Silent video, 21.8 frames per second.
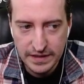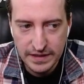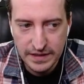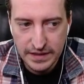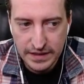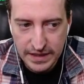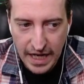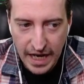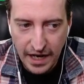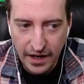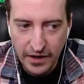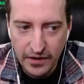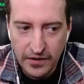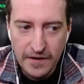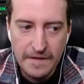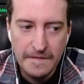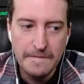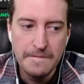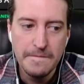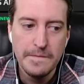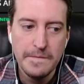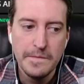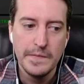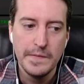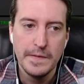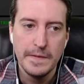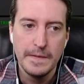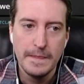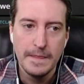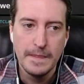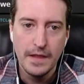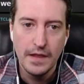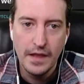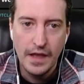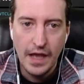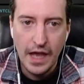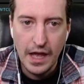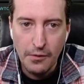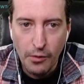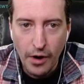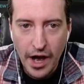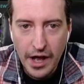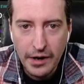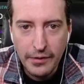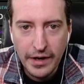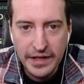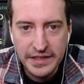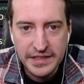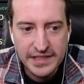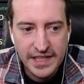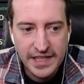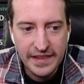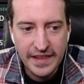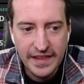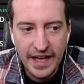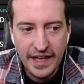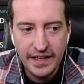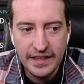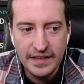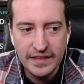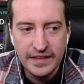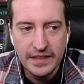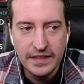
Now, and why do I say that?